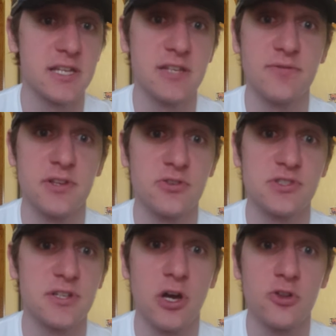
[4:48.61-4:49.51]
he fears
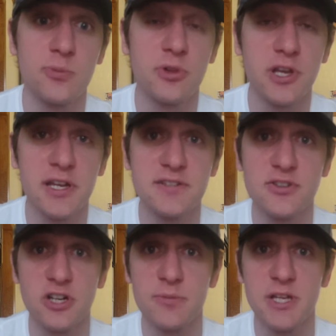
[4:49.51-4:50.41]
that other planets are going to